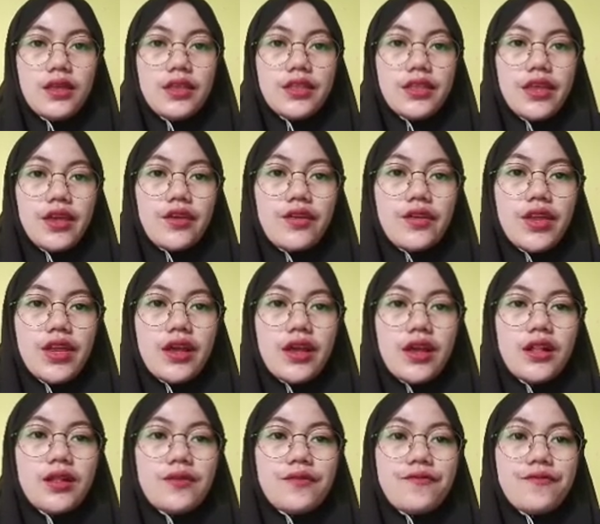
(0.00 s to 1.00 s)

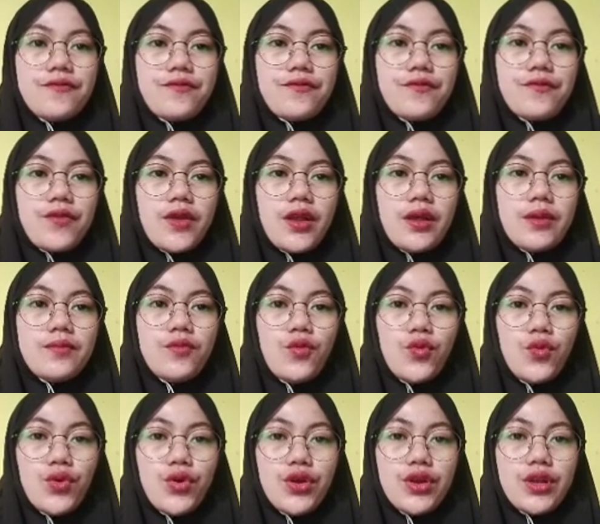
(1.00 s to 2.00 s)
Theoretical
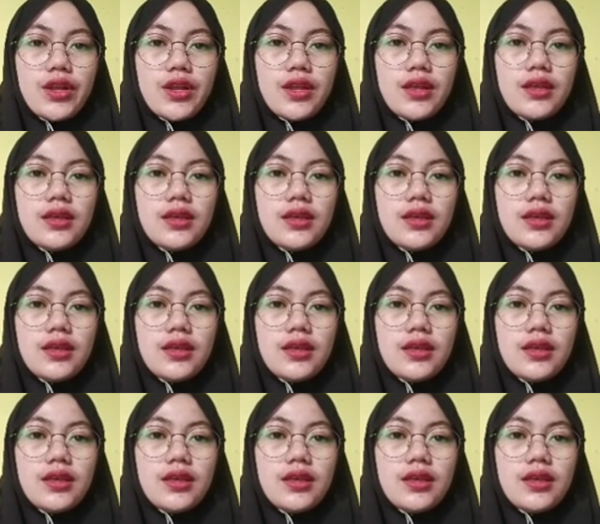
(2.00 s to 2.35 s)
framework.